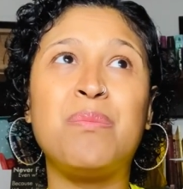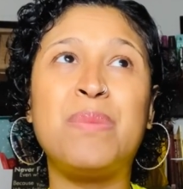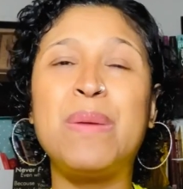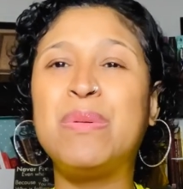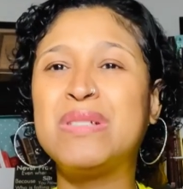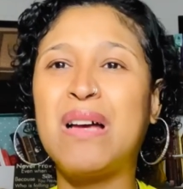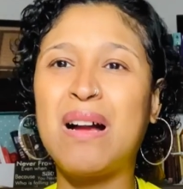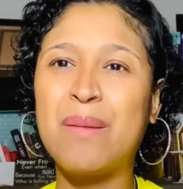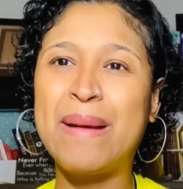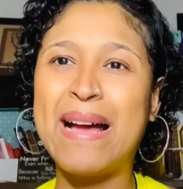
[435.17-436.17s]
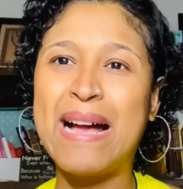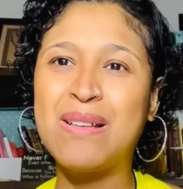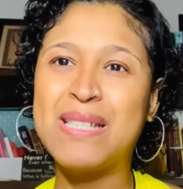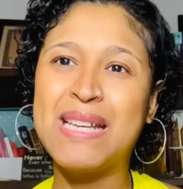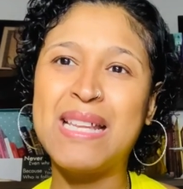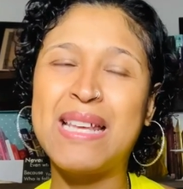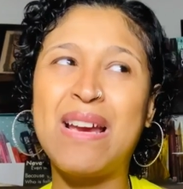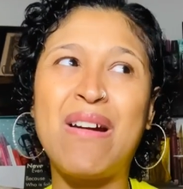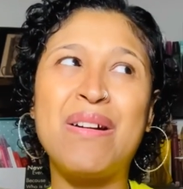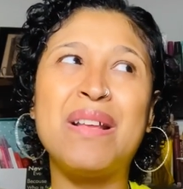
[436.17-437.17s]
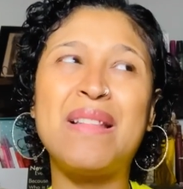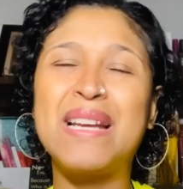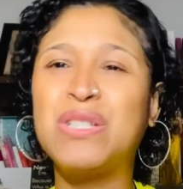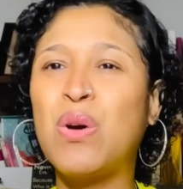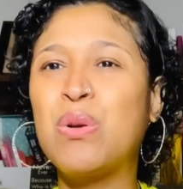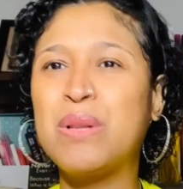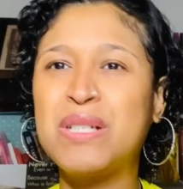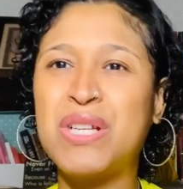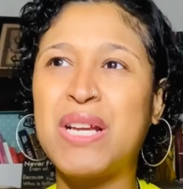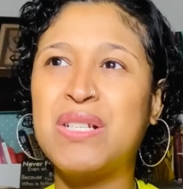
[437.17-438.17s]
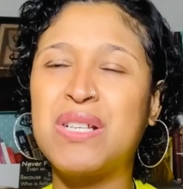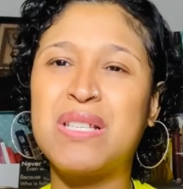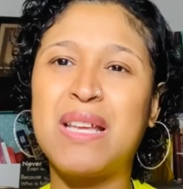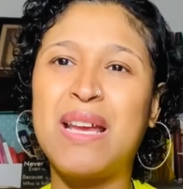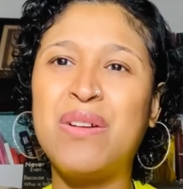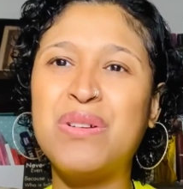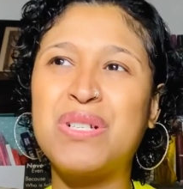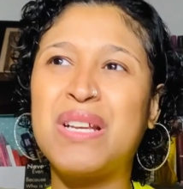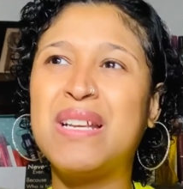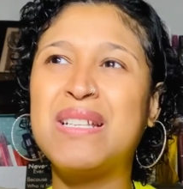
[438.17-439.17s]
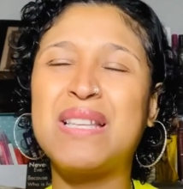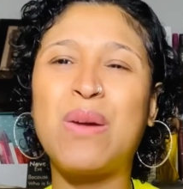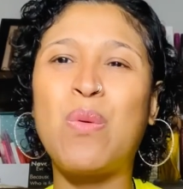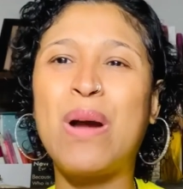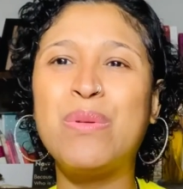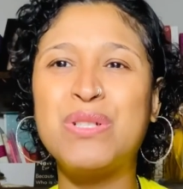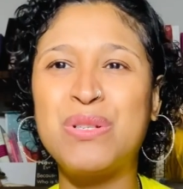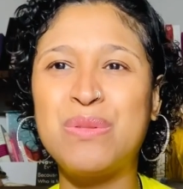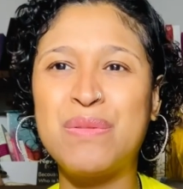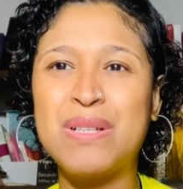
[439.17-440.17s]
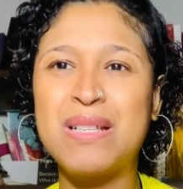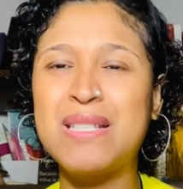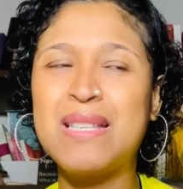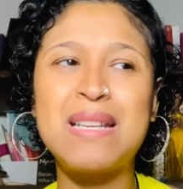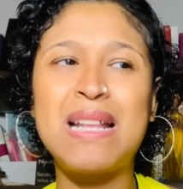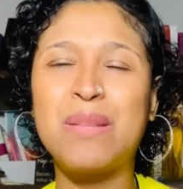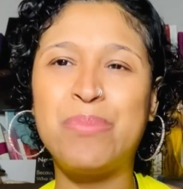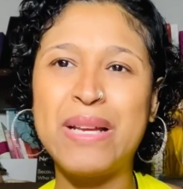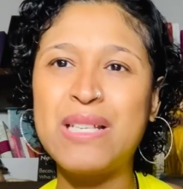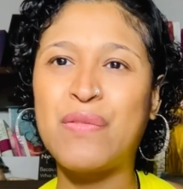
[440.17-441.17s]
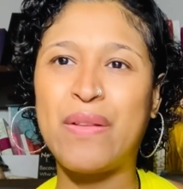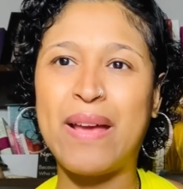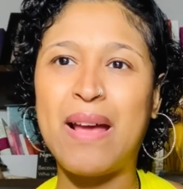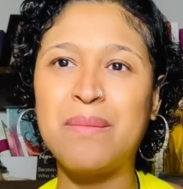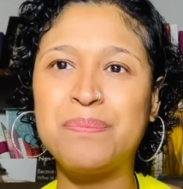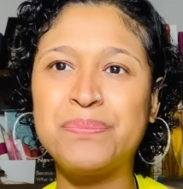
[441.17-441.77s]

people talk about how sick they are and it like totally changes the energy. And it's like, why would you even, this is not the place for that.